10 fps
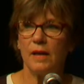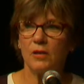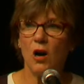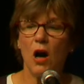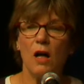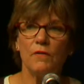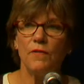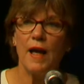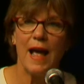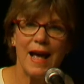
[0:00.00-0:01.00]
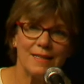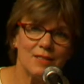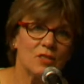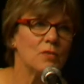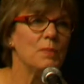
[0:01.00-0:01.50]
Golf
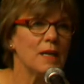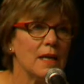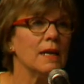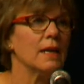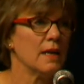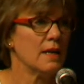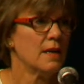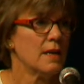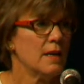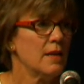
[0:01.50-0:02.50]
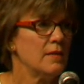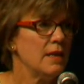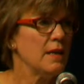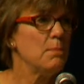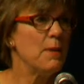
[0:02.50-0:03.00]
has to be
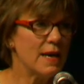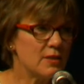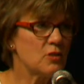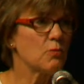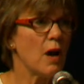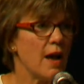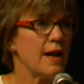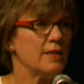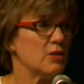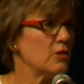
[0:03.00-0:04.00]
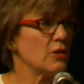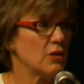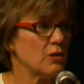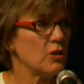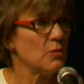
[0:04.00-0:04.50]
the best way to
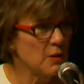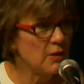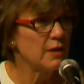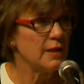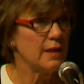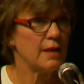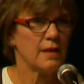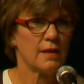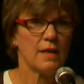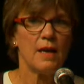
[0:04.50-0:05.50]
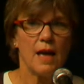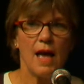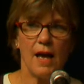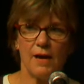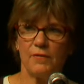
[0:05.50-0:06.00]
learn humility
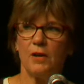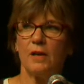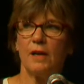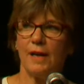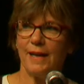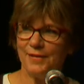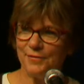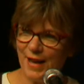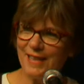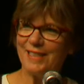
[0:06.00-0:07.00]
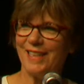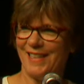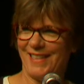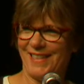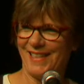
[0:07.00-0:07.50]
ever
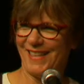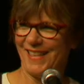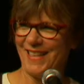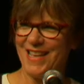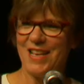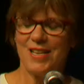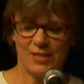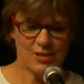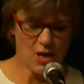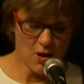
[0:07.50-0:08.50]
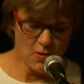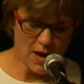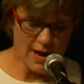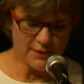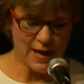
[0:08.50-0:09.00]
invented.
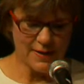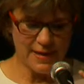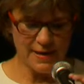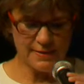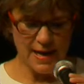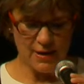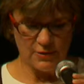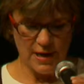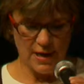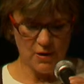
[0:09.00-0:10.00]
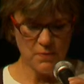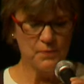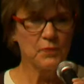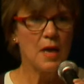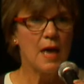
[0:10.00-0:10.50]
So I've got that down
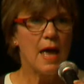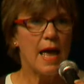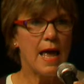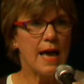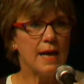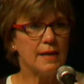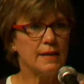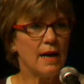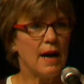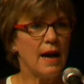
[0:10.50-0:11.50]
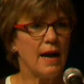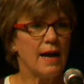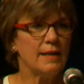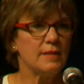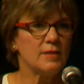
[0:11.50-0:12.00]
now, and
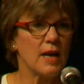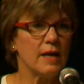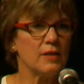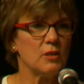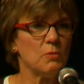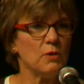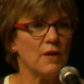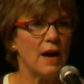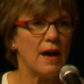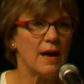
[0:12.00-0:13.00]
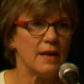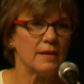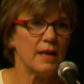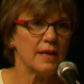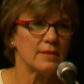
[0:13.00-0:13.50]
I decided to move
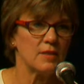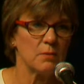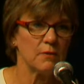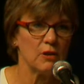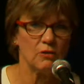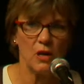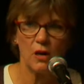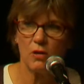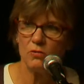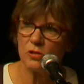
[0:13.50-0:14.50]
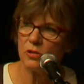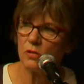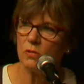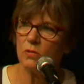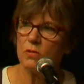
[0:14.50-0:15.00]
on, as some of you know,
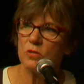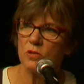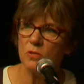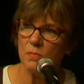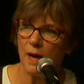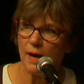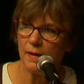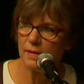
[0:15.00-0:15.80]
to Zumba.